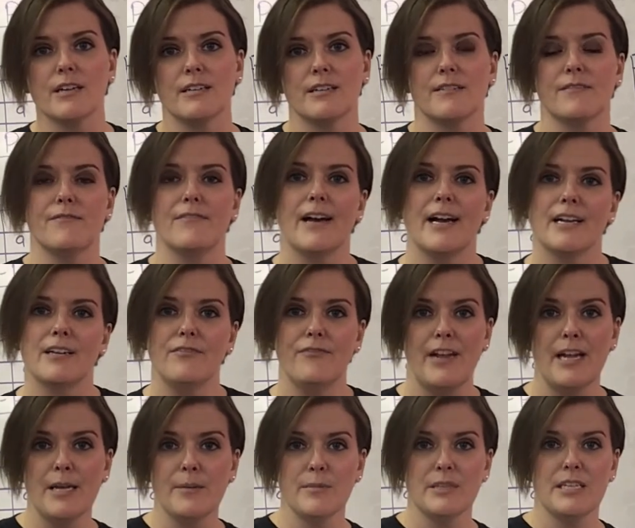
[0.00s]
and fact
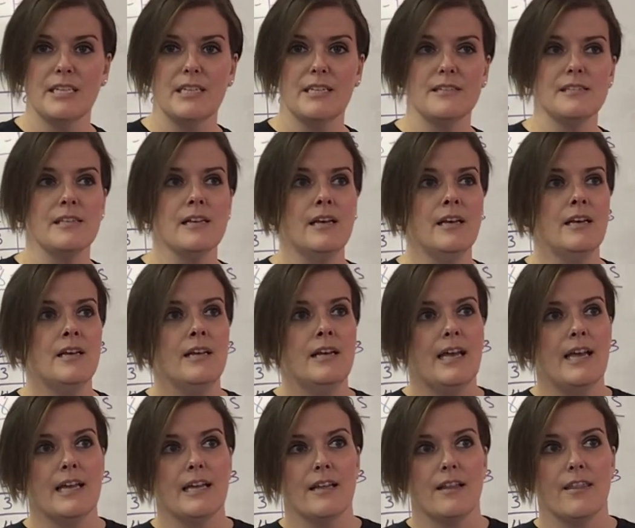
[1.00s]
families,
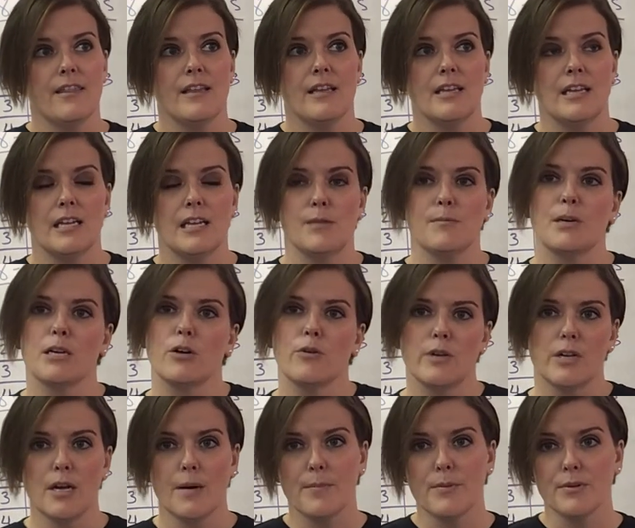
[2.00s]
and thinking, am I
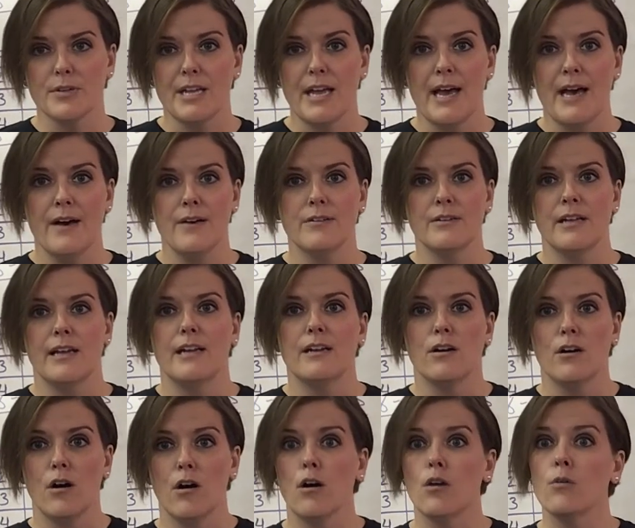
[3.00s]
going up or down? And
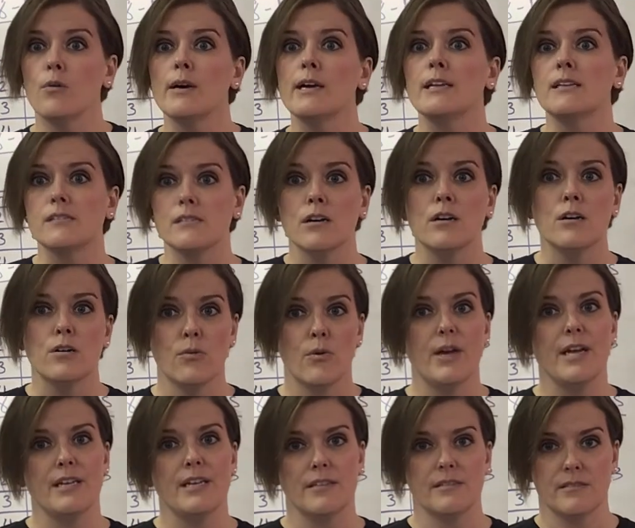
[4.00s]
always,
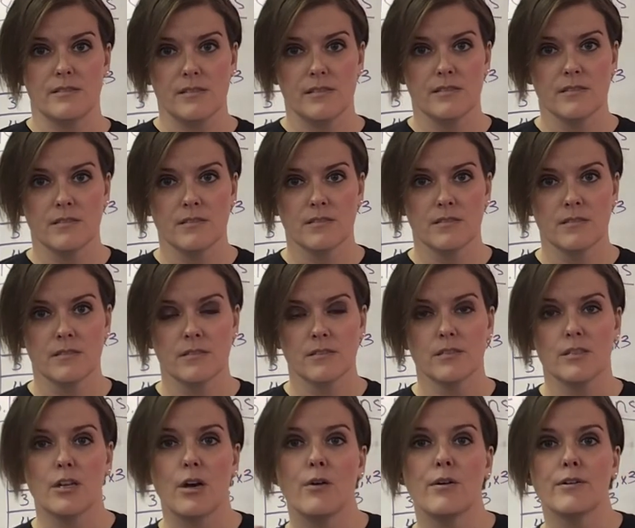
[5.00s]
always
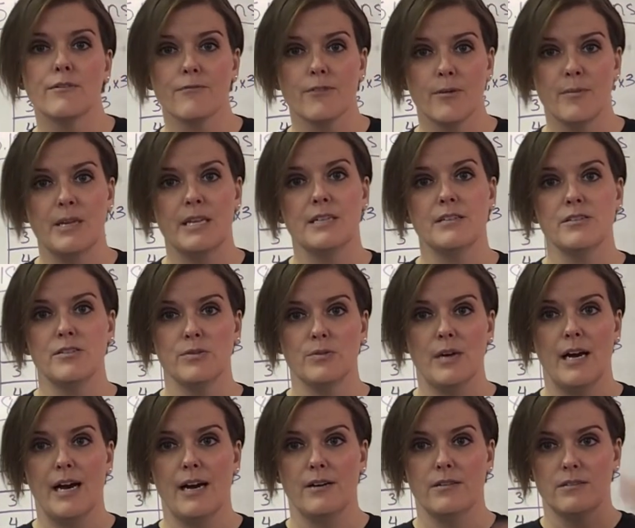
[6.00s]
going from in to
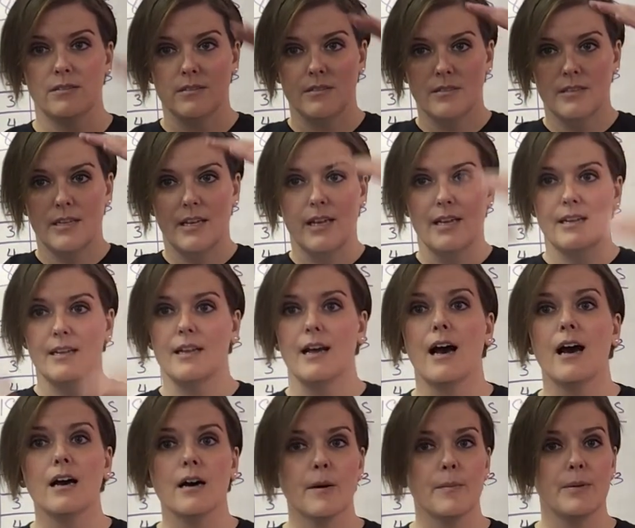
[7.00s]
out and
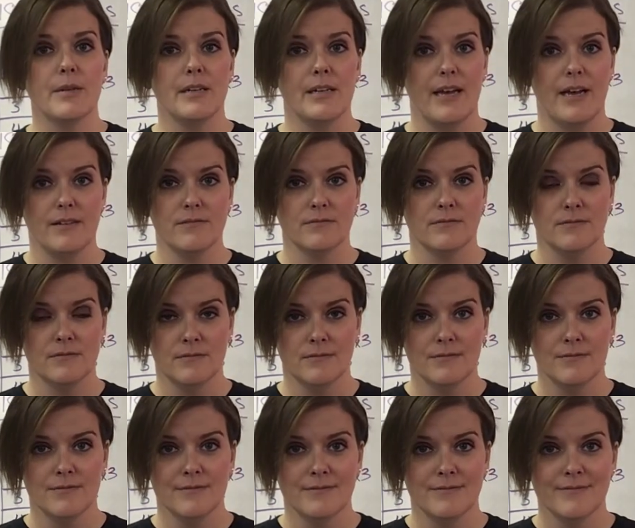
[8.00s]
not up and down.
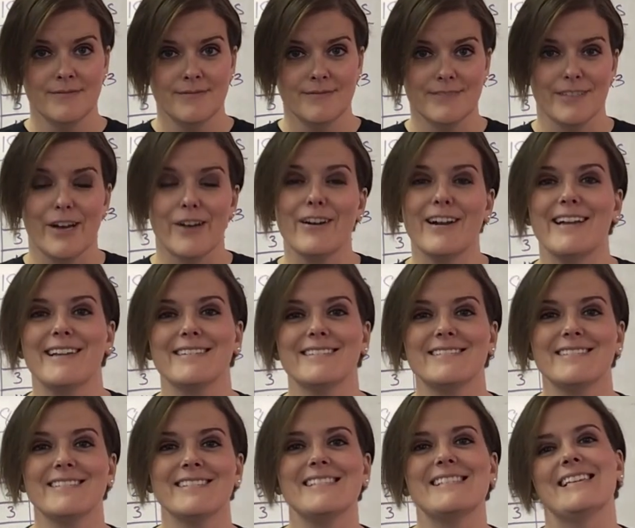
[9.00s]
All right,
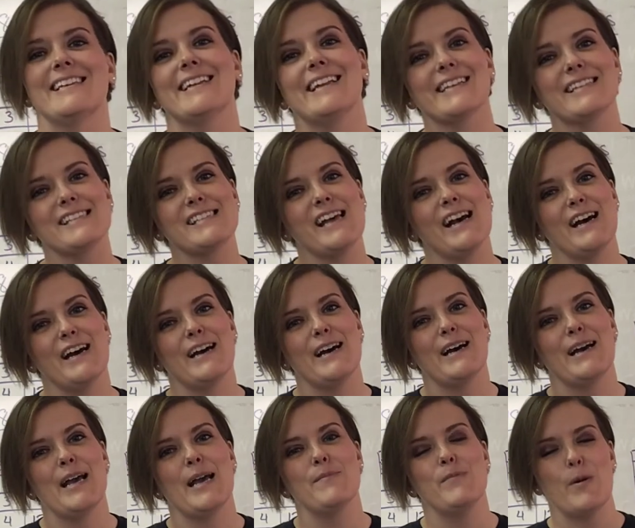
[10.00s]
see you next
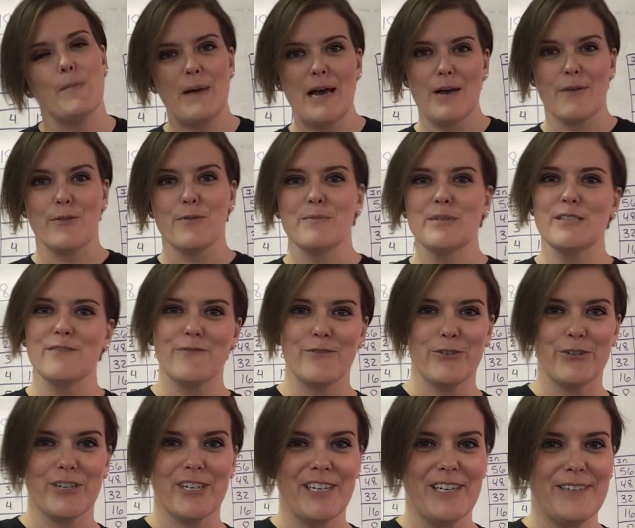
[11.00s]
time on Math with Miss
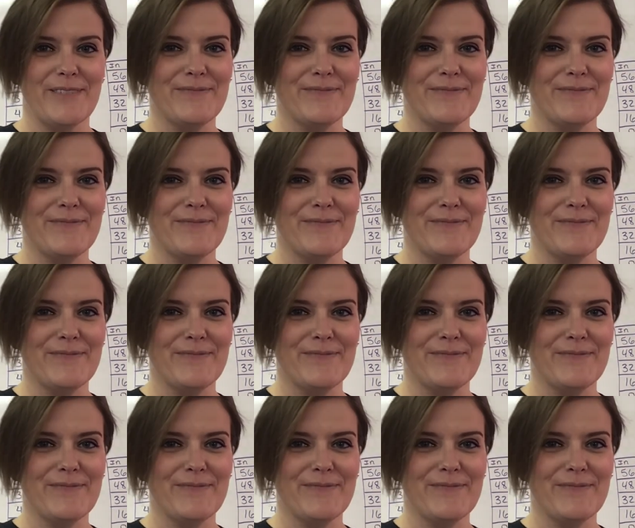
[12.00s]
Flora.